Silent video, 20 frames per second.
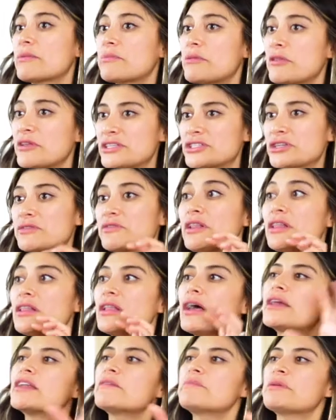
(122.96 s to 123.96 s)
up of a
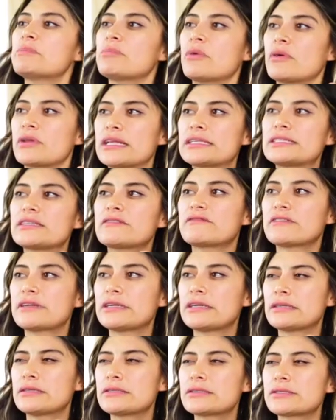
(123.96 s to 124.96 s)
lot of people in a
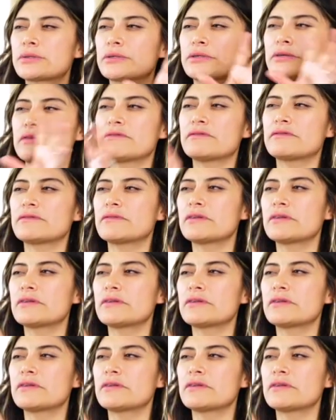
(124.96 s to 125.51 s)
different sort of